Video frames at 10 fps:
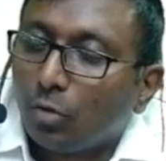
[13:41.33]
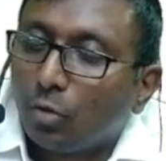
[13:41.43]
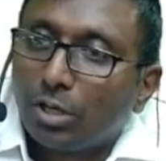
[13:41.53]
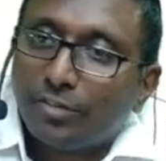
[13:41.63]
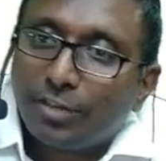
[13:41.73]

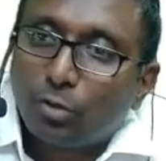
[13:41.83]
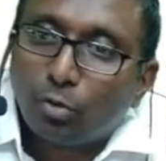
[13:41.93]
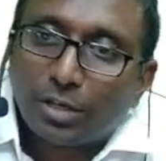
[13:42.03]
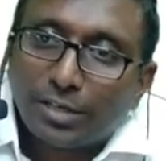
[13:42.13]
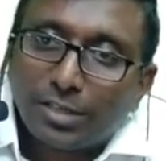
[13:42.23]
Only when two
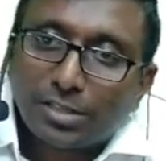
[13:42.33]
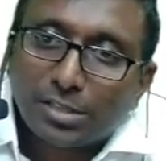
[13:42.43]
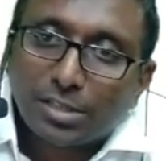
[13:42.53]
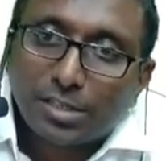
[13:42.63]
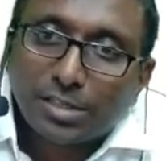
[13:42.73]

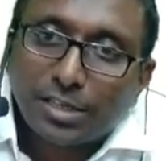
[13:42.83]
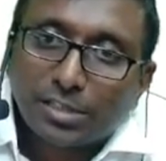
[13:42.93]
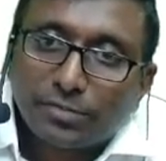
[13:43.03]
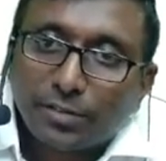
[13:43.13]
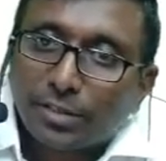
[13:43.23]
conditions are
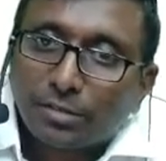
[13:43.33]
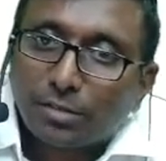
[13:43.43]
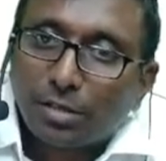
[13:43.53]
satisfied.